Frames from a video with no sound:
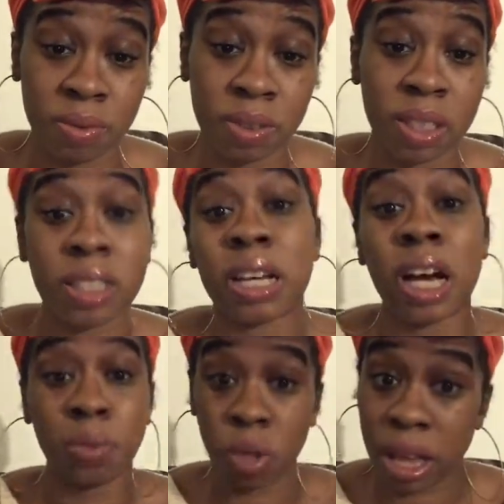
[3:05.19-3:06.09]
Because
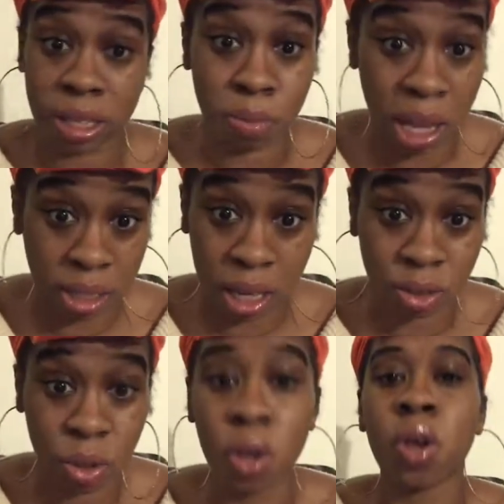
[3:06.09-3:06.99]
I'm going to ask my
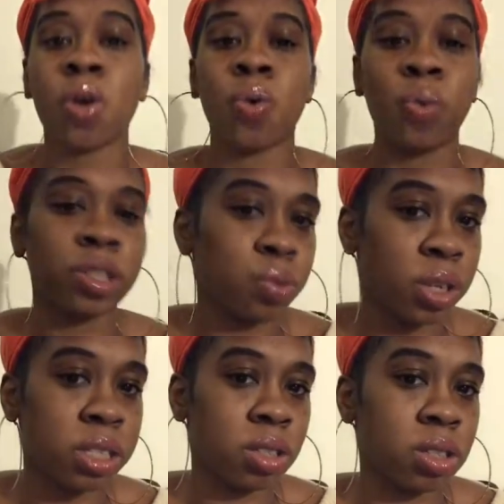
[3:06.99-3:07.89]
doctor which
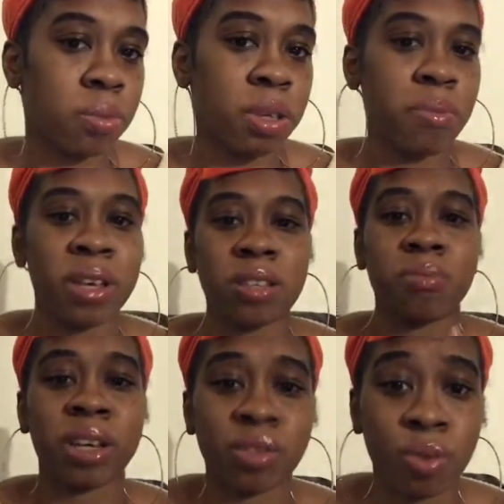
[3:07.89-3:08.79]
one is going to be
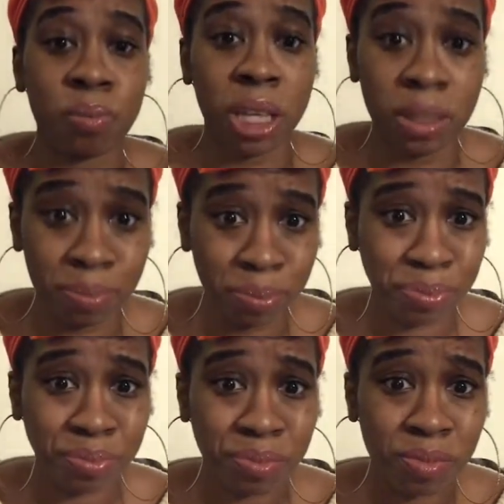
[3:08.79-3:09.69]
best for me.
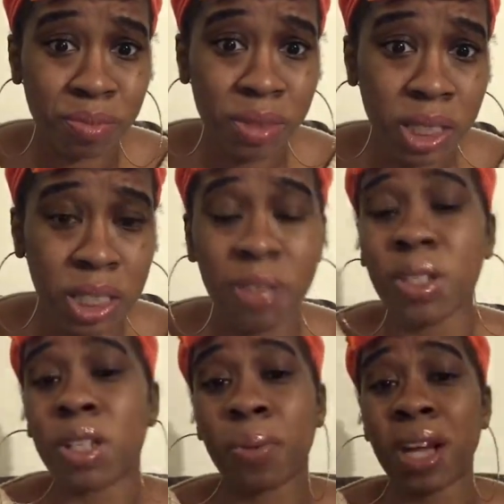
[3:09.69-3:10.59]
Even
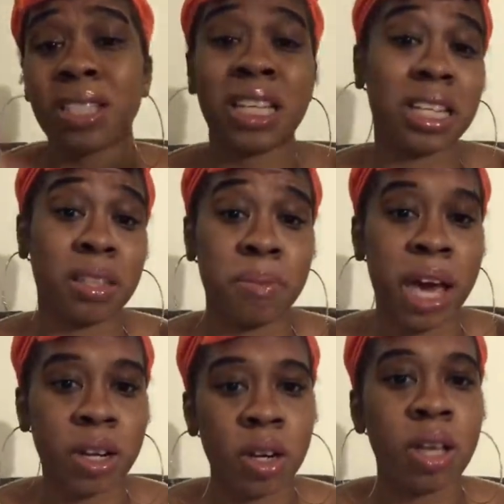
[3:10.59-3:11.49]
though they probably say it doesn't
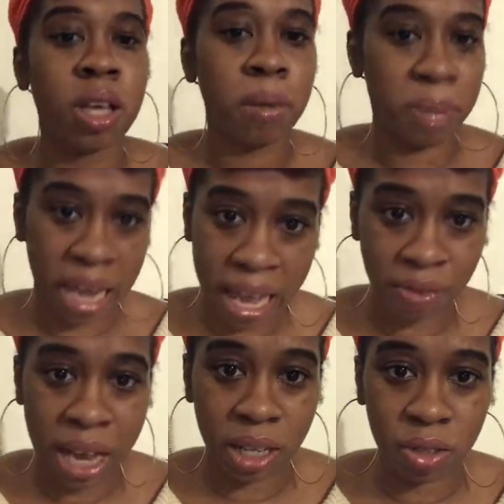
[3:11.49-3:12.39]
matter, but I have
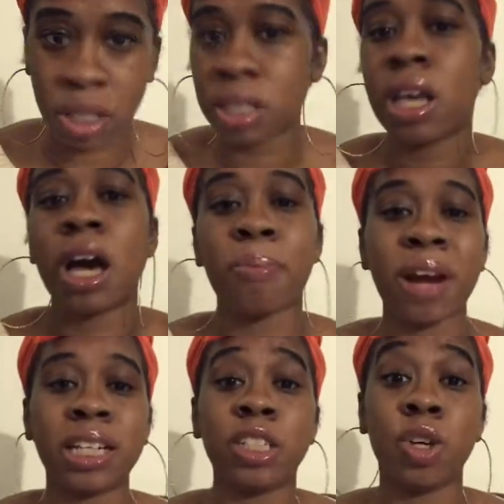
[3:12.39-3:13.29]
allergies. I
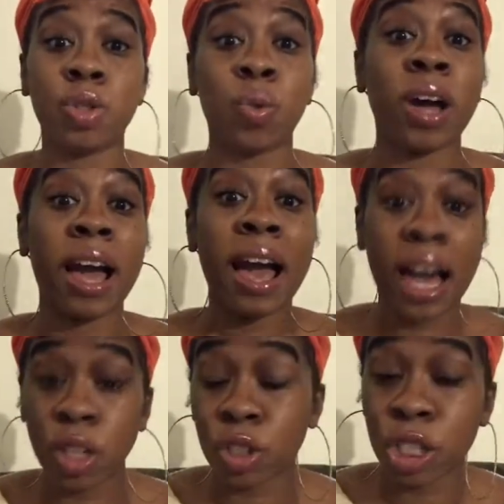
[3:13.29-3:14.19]
probably need to go to an
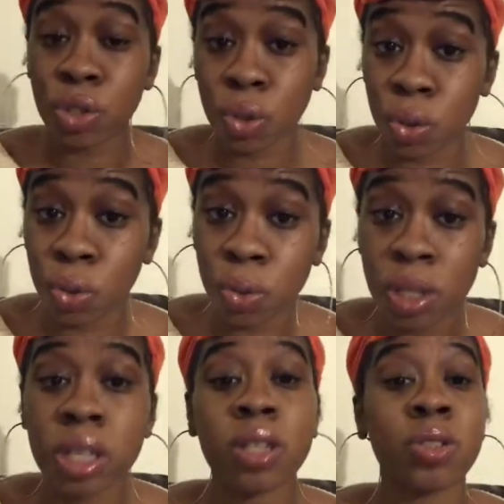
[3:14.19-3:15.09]
allergist too,
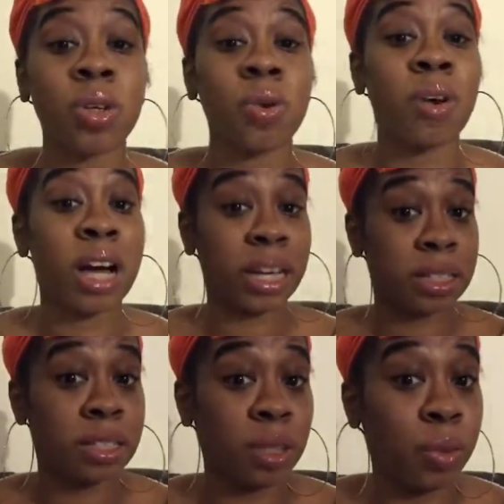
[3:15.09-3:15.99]
so I can
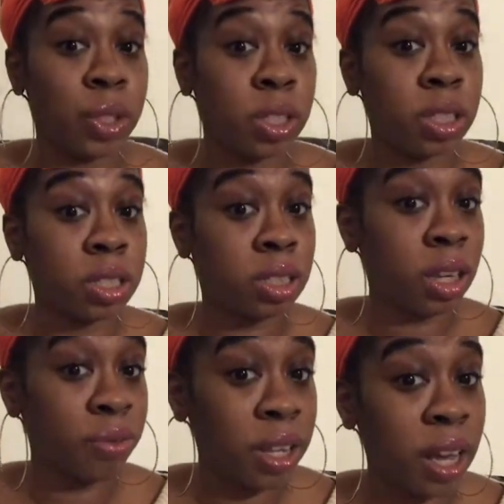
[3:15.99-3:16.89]
see which
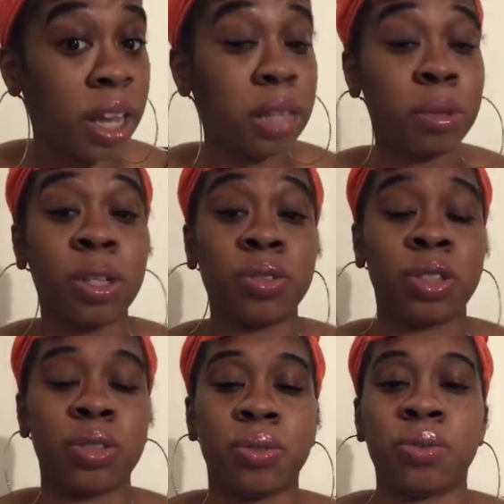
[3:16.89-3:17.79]
stuff that I am
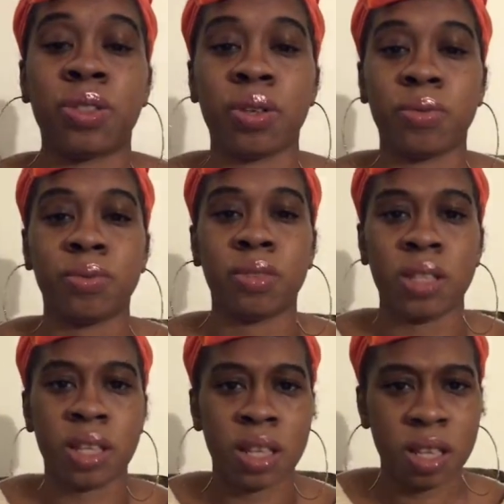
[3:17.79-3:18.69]
allergic to. So
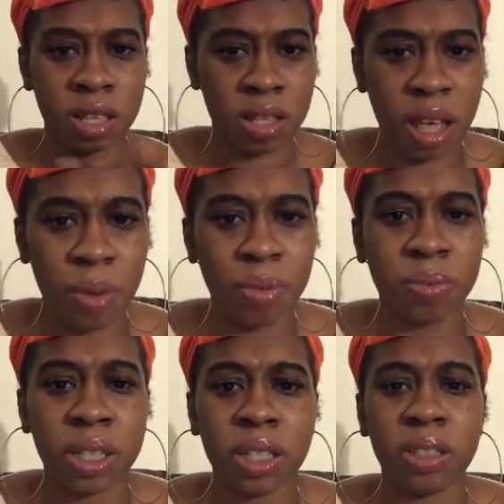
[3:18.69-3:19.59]
that will
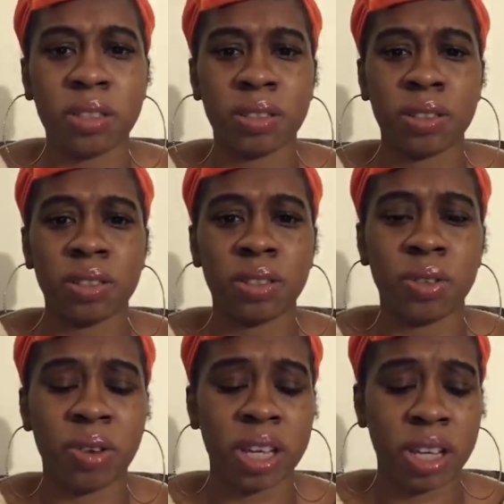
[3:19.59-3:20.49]
be
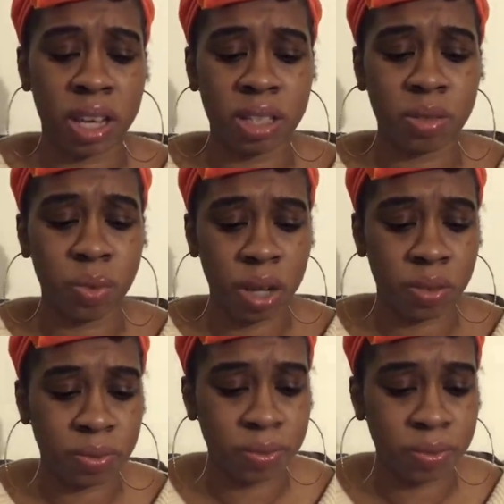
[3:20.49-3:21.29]
great as well.